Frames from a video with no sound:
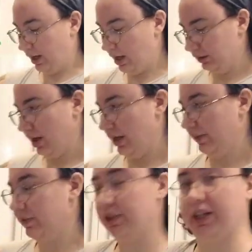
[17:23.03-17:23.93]
A lot
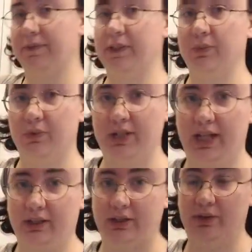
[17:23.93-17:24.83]
of chefs will
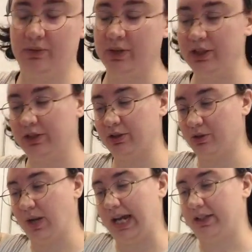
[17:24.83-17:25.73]
tell you to
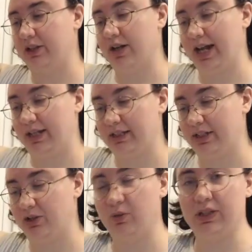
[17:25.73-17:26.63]
crack your eggs
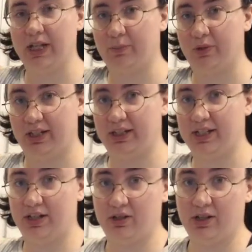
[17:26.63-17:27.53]
into a separate
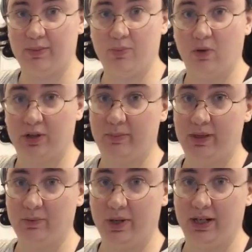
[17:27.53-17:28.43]
container and pour them
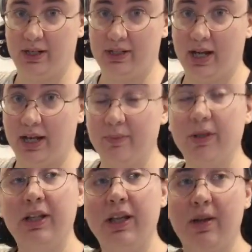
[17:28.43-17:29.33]
in one at a time
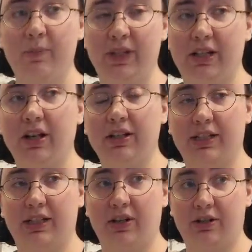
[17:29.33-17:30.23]
because
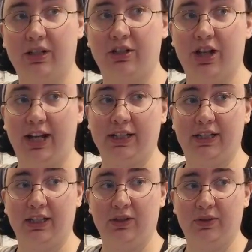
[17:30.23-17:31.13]
there's the chance
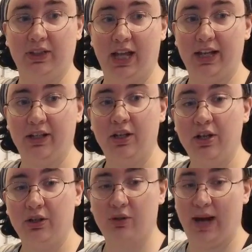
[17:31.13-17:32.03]
that you could like
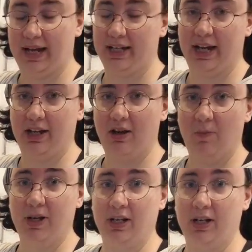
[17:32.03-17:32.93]
crack an egg
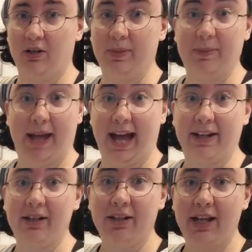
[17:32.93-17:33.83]
open and it'll be bad.
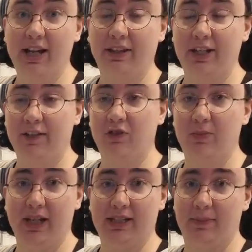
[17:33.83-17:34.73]
And then if you
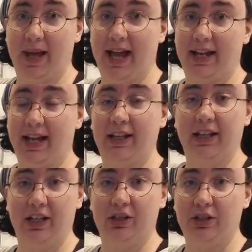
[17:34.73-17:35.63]
mix a bad egg
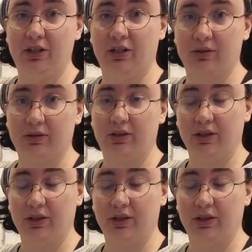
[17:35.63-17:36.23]
into your,